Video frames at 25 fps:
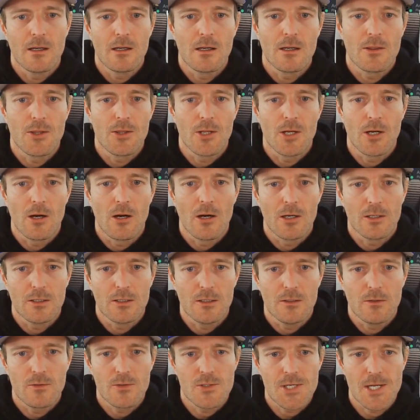there are
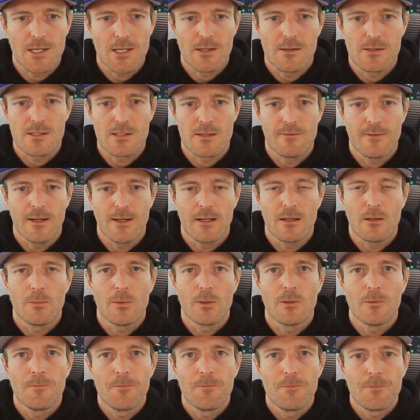these channels
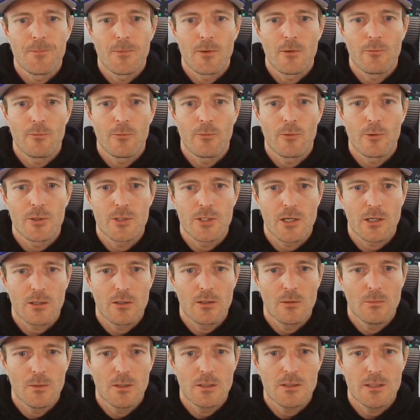available for
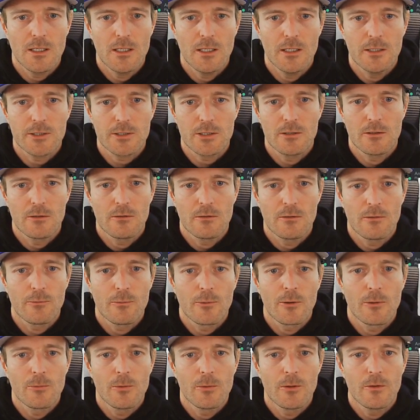documentation,
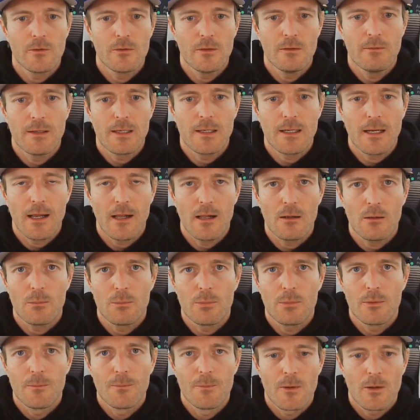for receiving
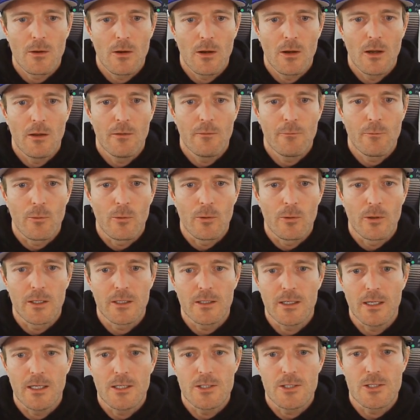help, and for
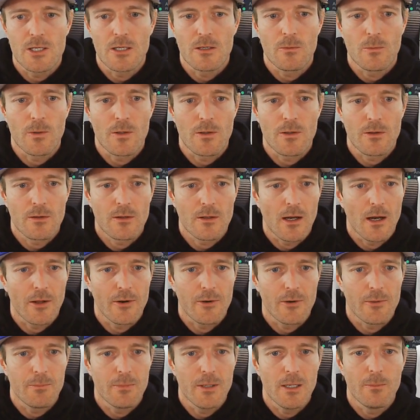engaging with
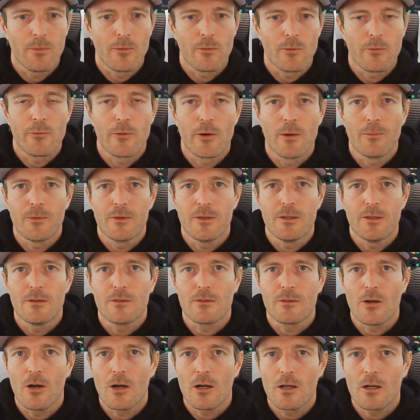other people from
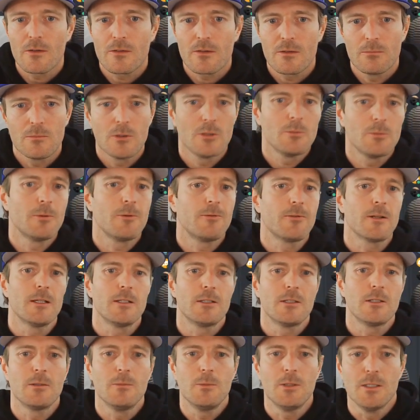this awesome
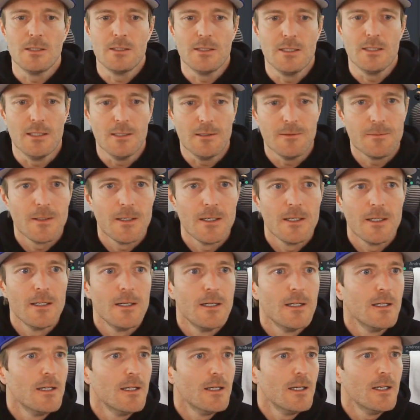MobiFlight community.
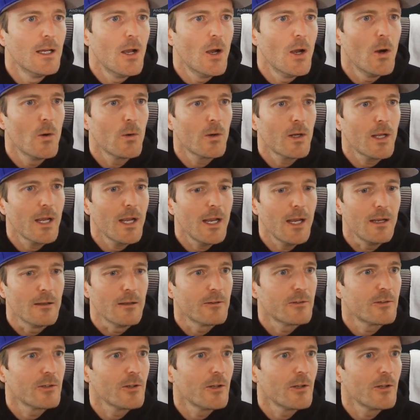Okay, so